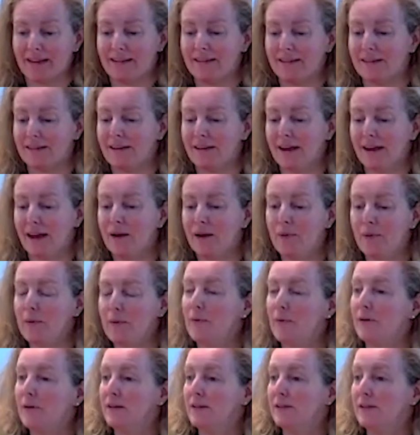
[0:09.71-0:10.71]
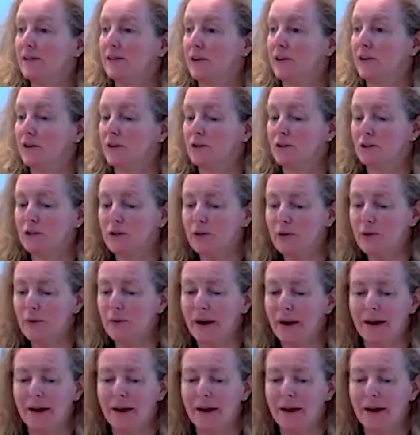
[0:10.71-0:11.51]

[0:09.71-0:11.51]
Today we will consider two